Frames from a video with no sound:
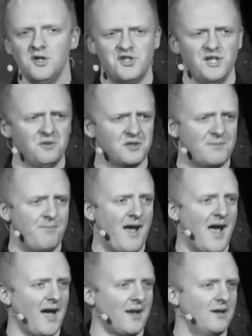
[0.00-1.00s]
She looks
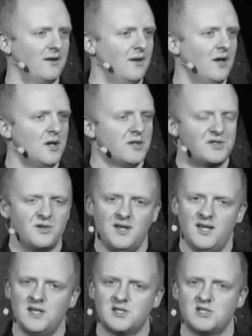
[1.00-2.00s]
back to the
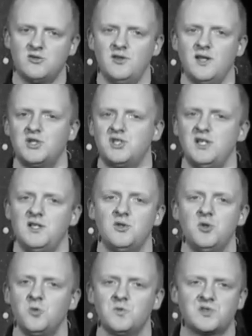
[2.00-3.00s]
history that she
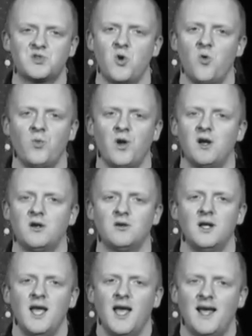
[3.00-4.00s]
knew so
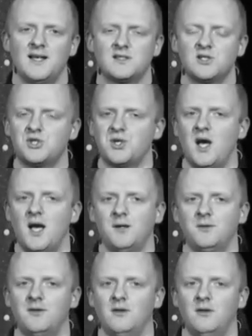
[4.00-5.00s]
well as a
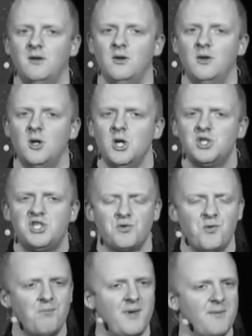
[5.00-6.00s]
child. She
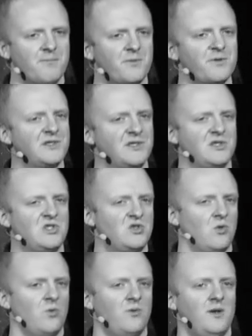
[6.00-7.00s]
remembers the
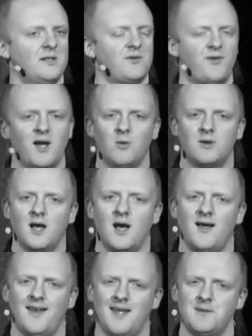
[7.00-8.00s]
stories of how
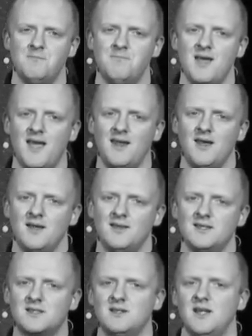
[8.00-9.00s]
God had met
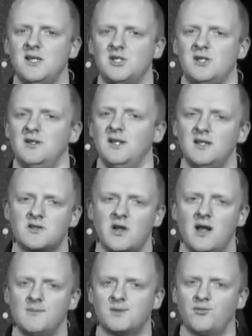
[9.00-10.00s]
this nation in
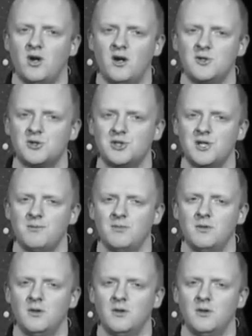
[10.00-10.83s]
times of hardship